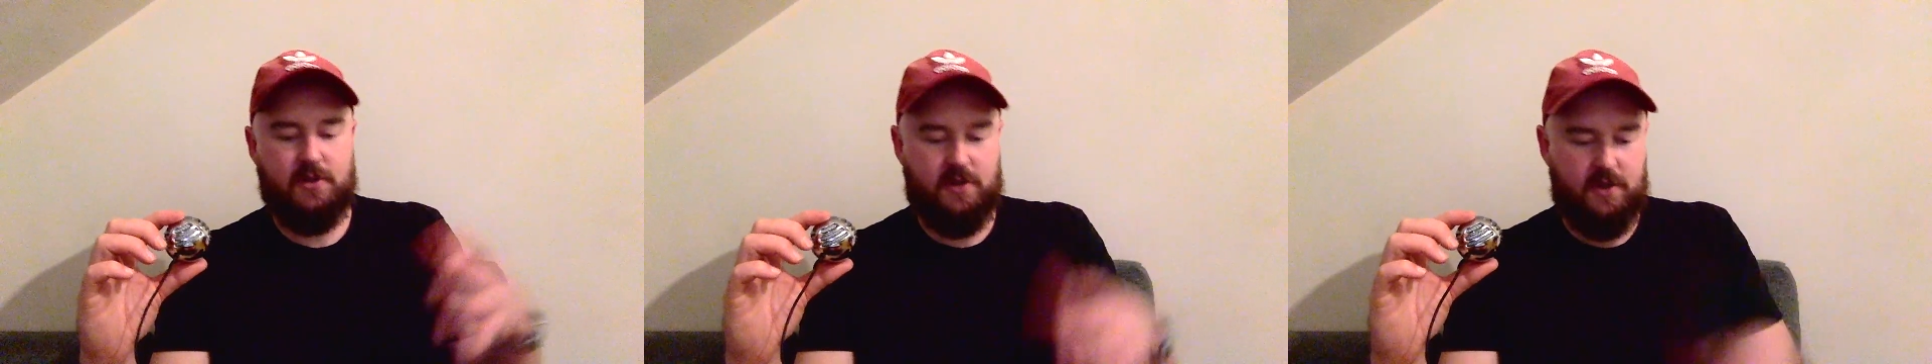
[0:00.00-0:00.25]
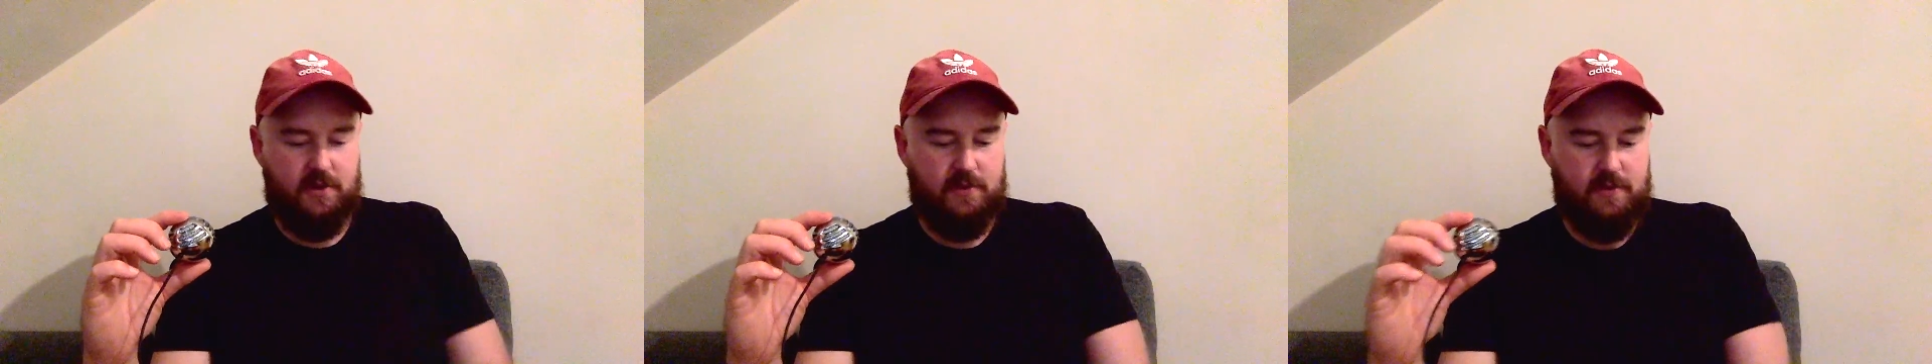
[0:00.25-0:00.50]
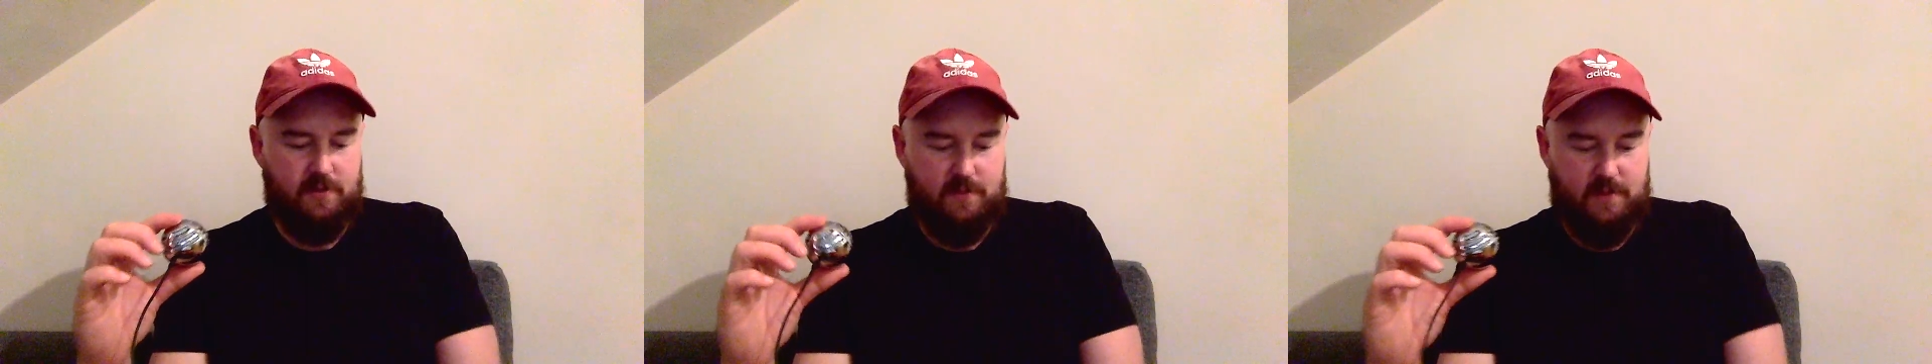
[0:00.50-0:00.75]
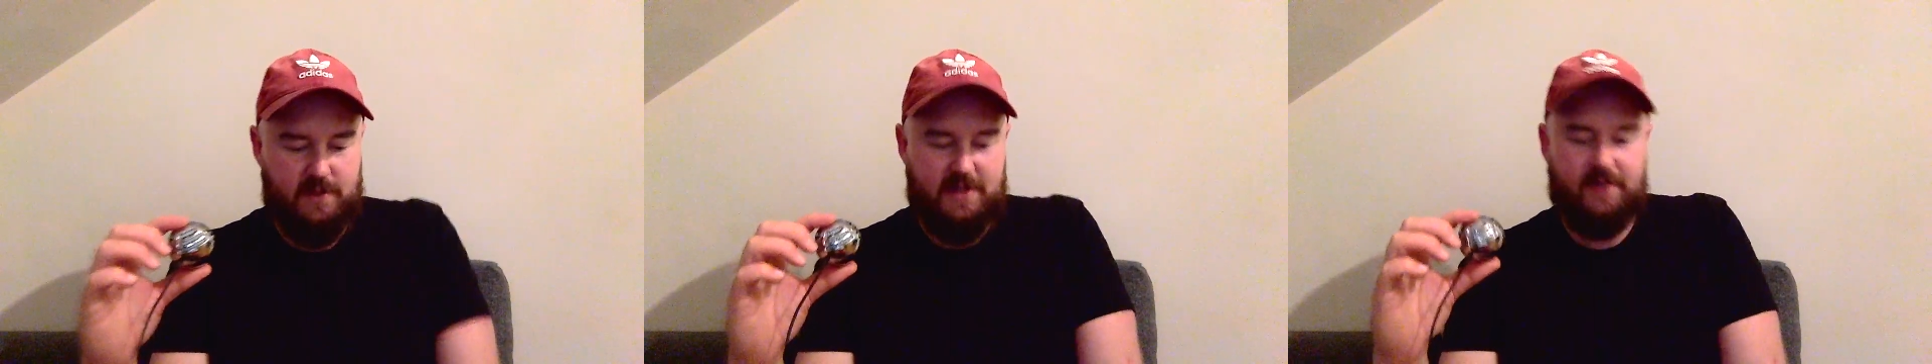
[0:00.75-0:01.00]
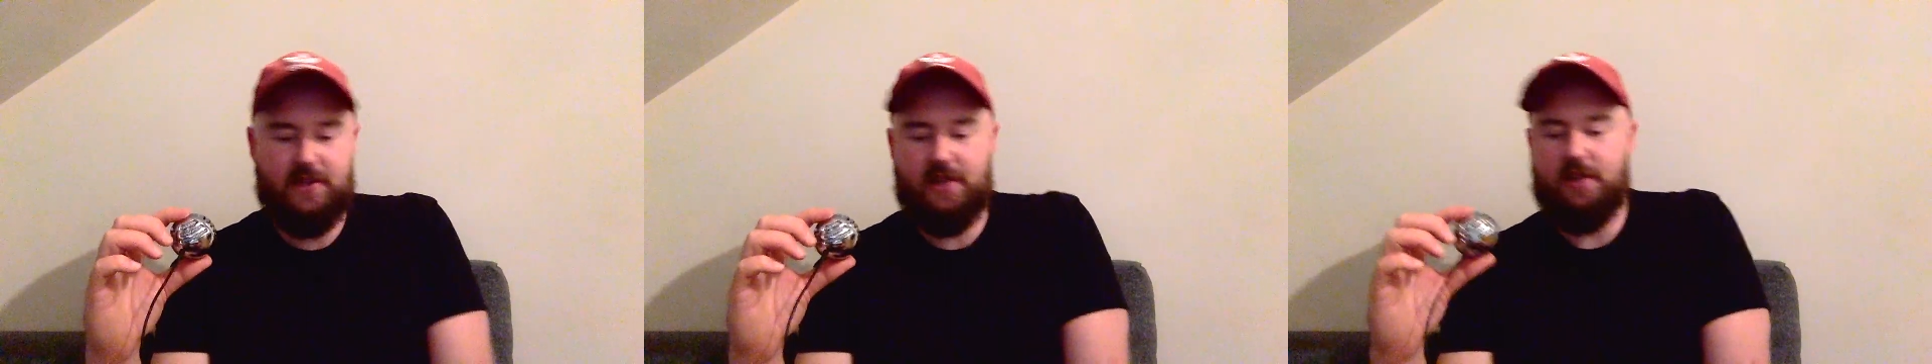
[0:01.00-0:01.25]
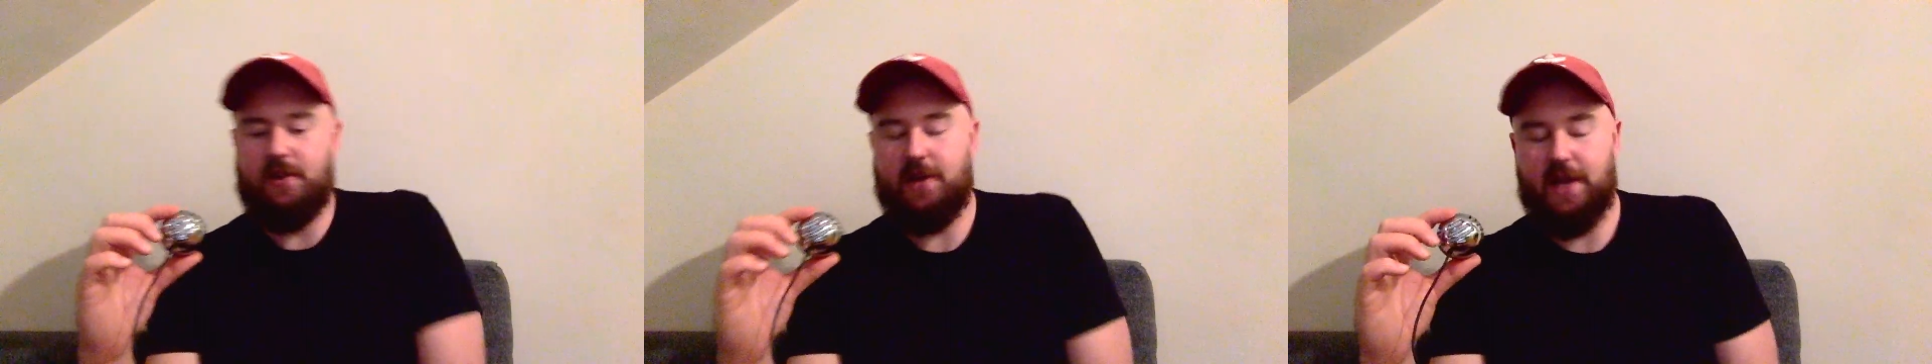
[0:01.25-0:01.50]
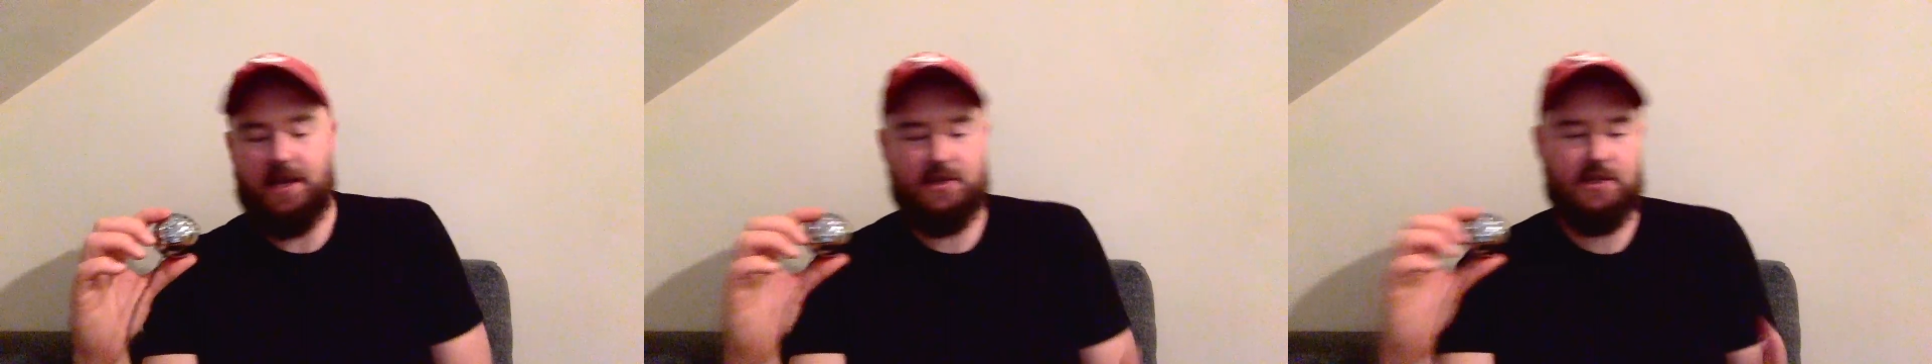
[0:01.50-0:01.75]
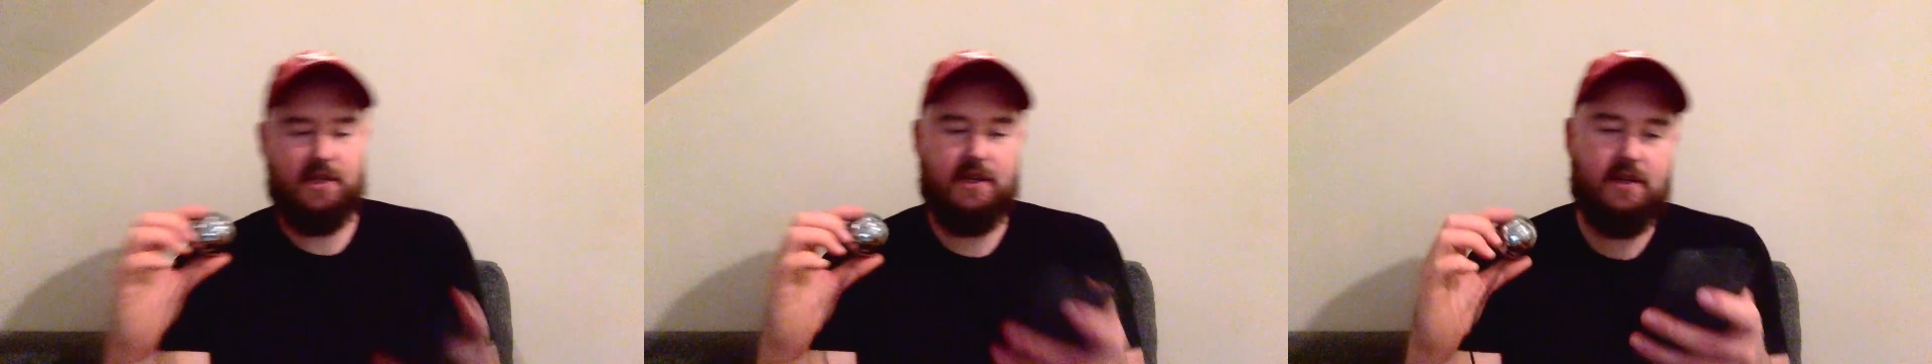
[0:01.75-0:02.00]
ago? Let's have a little look, actually.